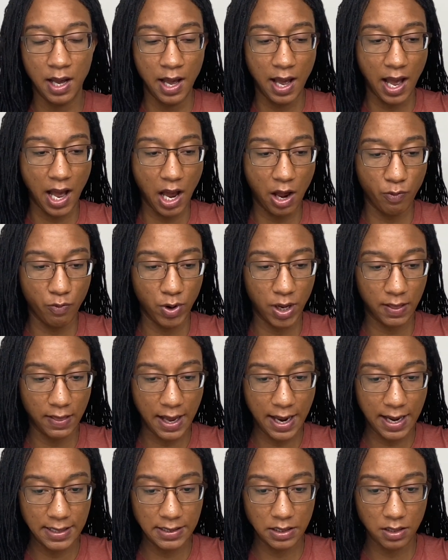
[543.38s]
I
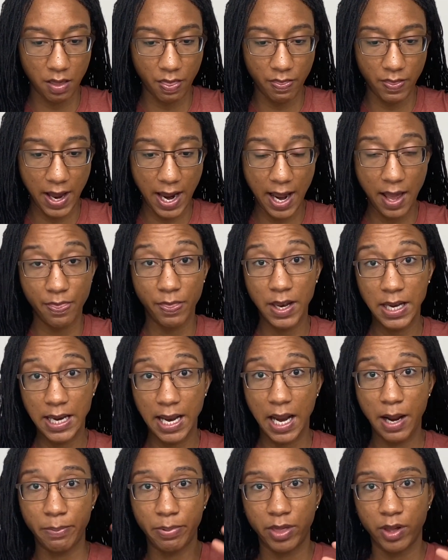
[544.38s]
realized that in the
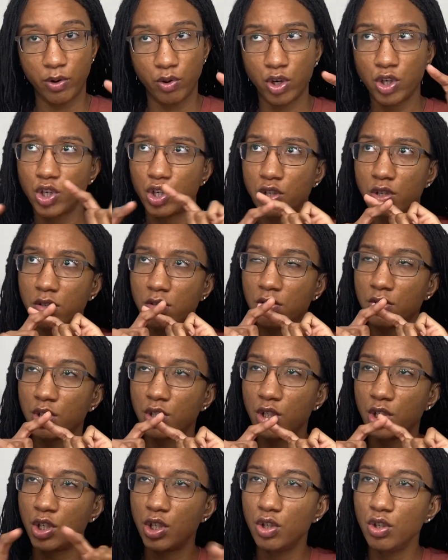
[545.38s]
nape there were
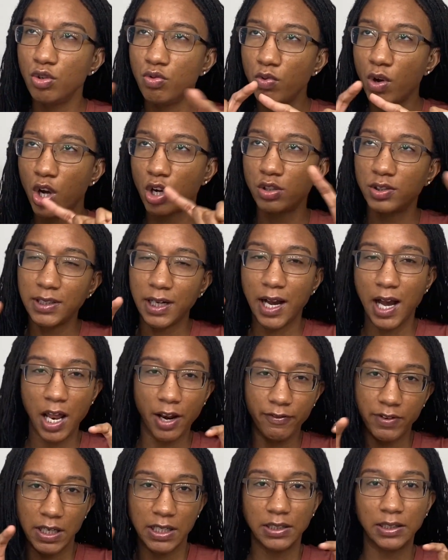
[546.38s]
2 rows that kind
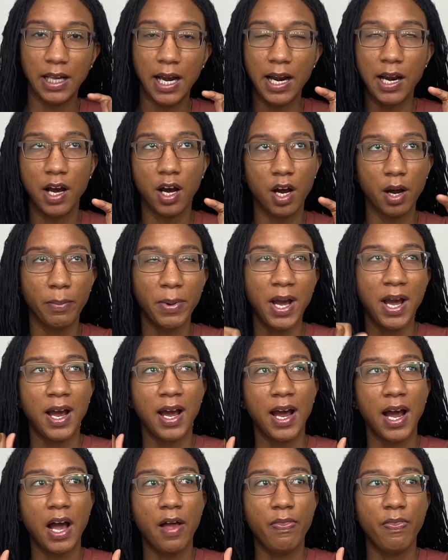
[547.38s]
of didn't line up,
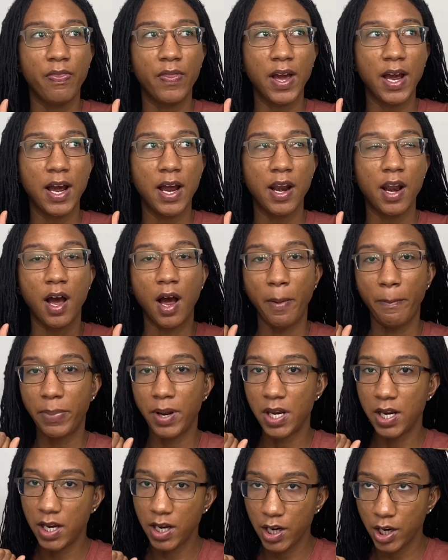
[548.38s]
and then up
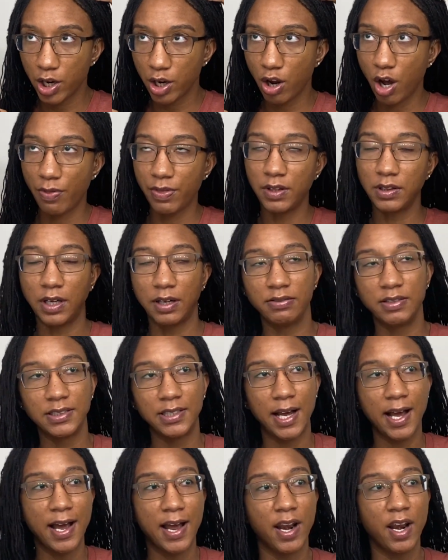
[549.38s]
here on the left
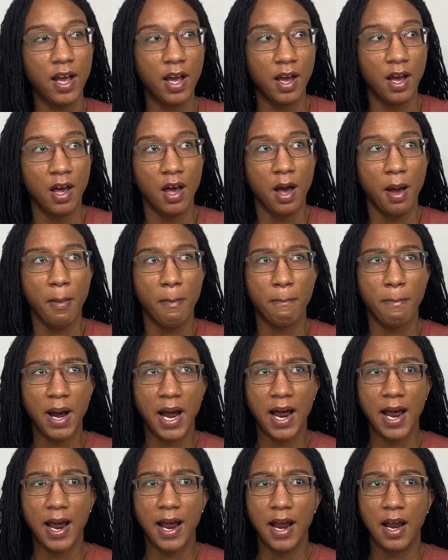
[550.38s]
side
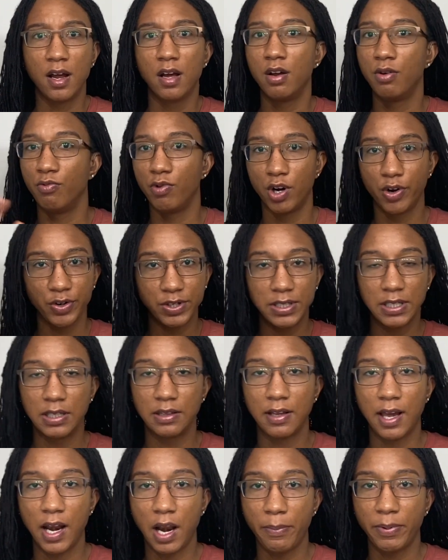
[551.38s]
my rows didn't
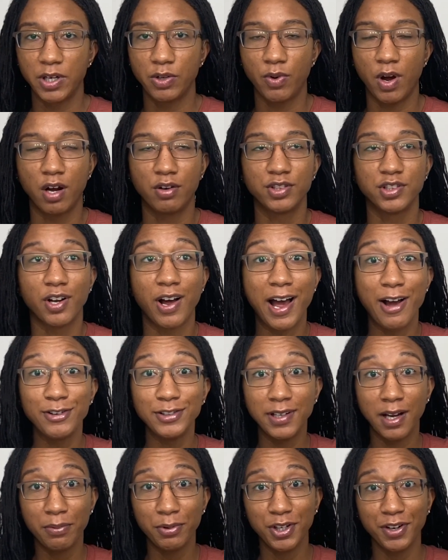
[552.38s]
line up as well. So I was
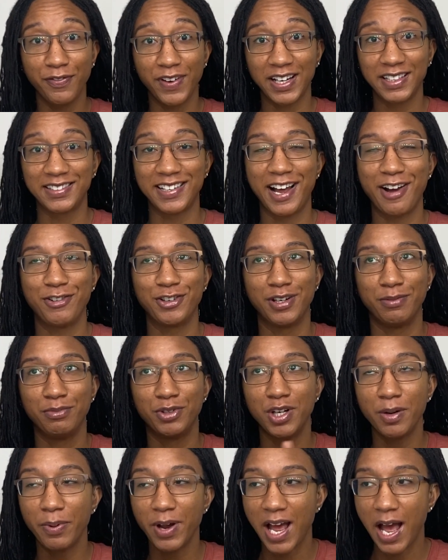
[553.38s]
able to fix that, which I'm
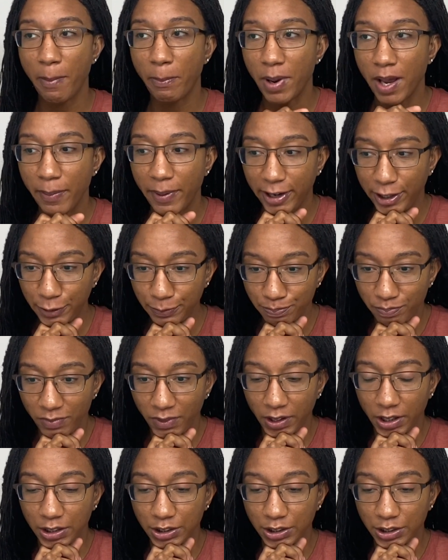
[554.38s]
super happy about.